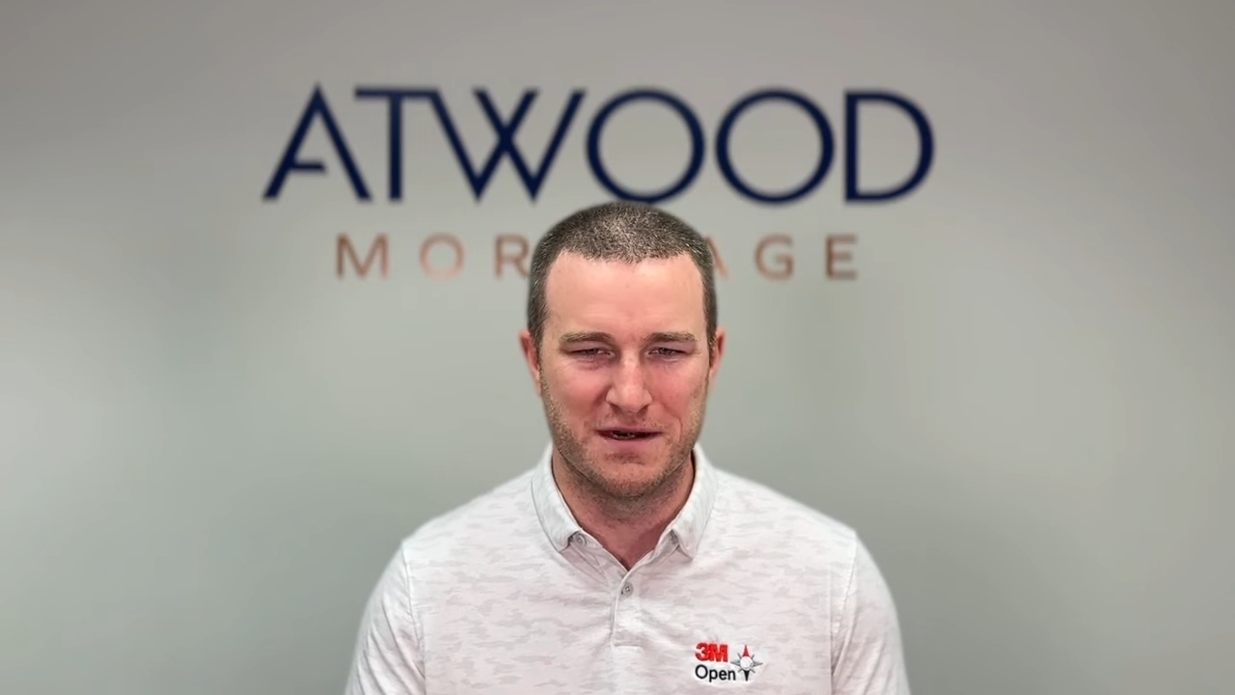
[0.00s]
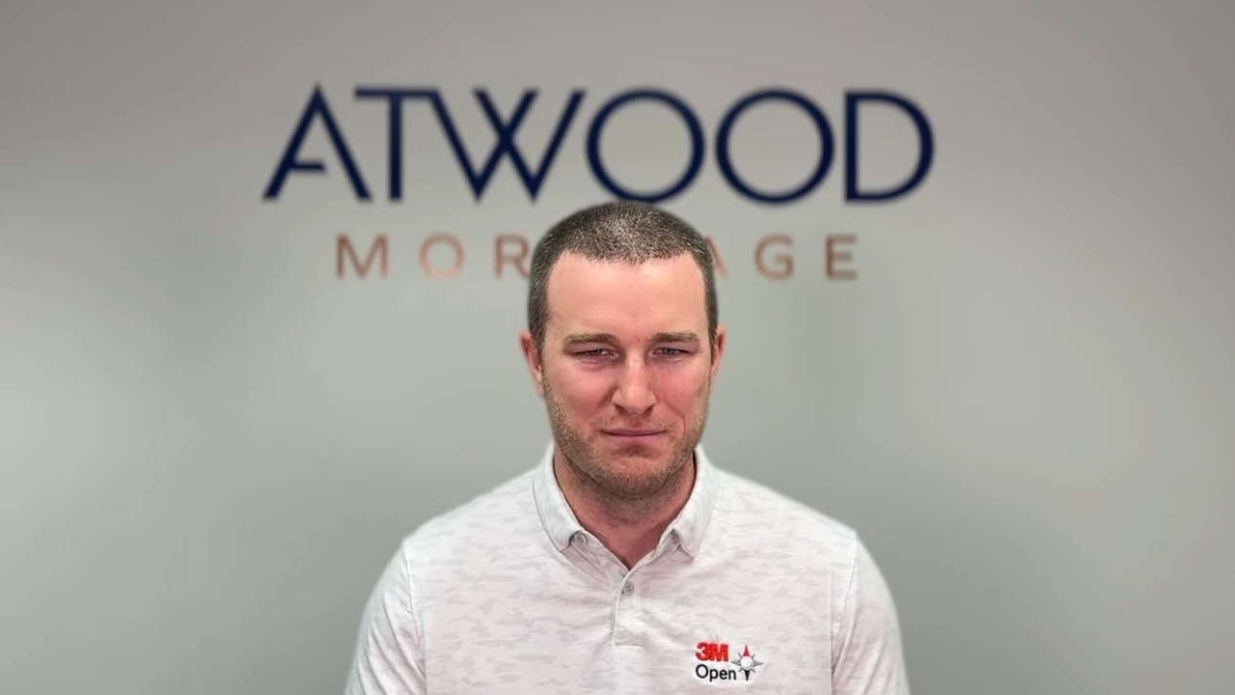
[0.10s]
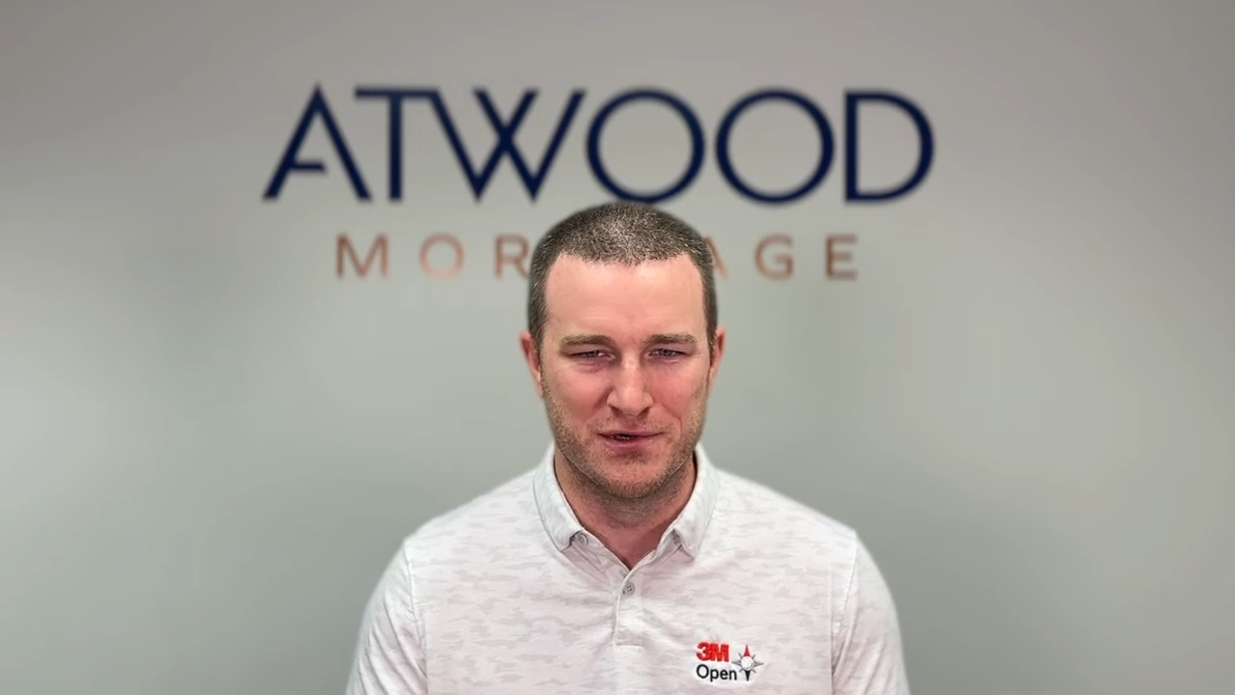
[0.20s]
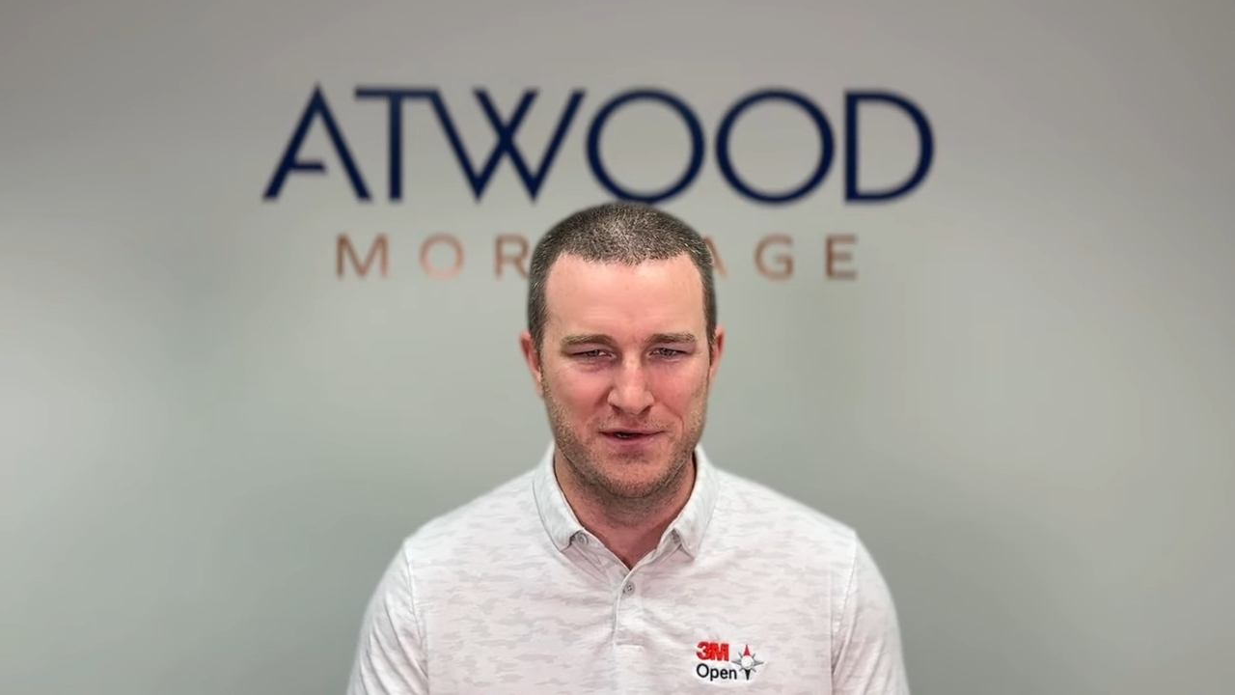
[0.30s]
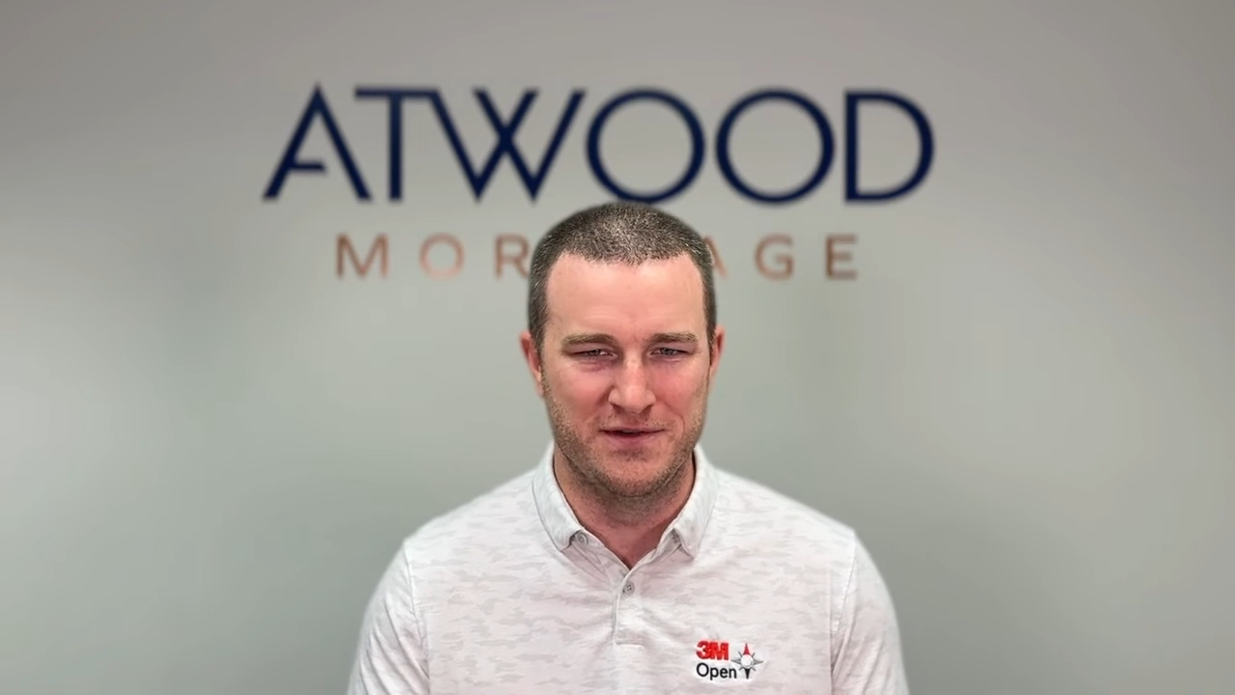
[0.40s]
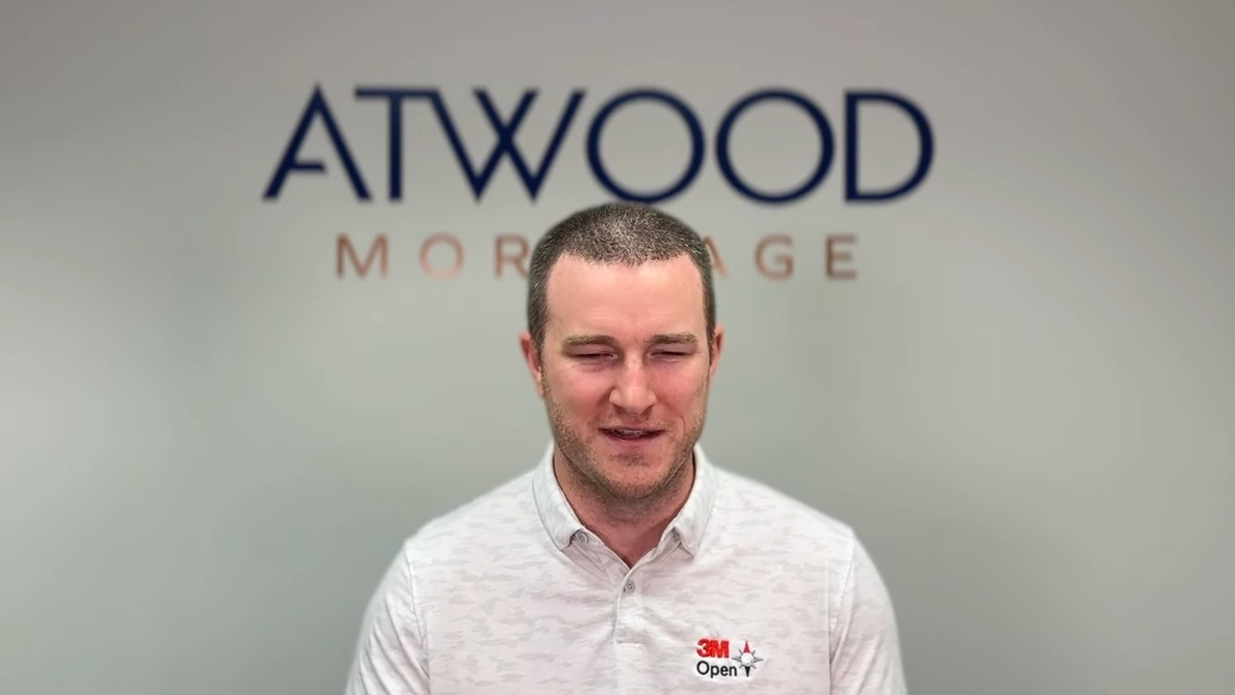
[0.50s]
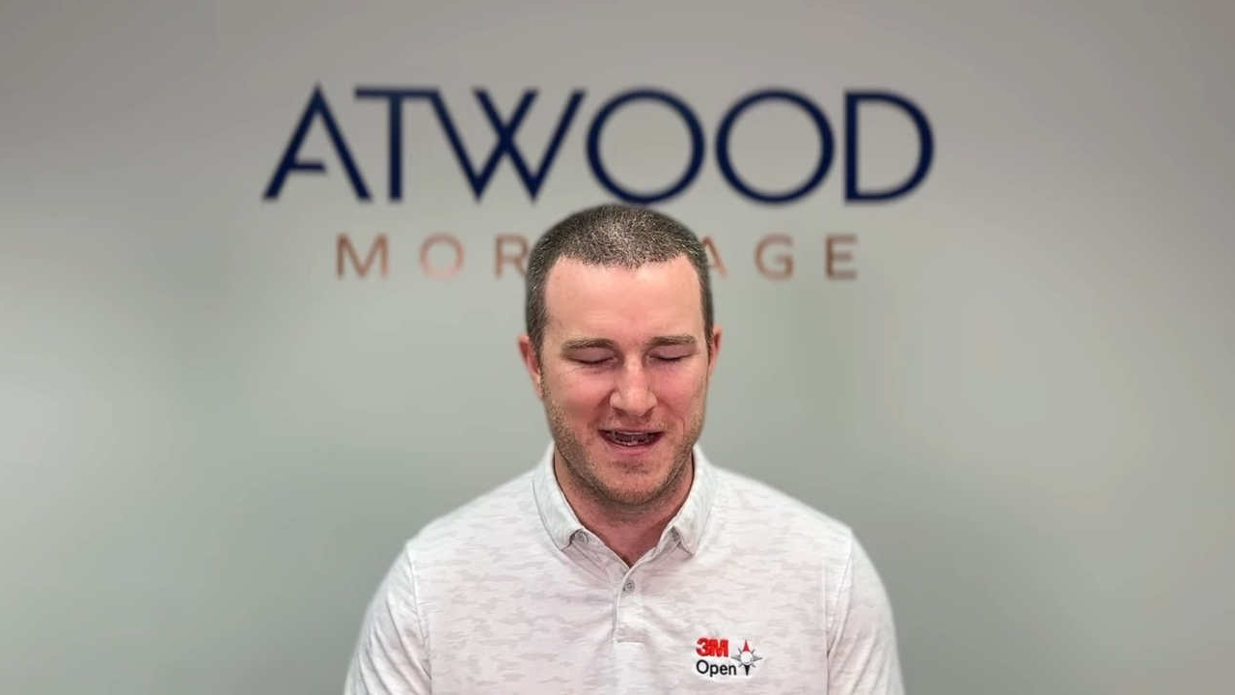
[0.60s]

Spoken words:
approved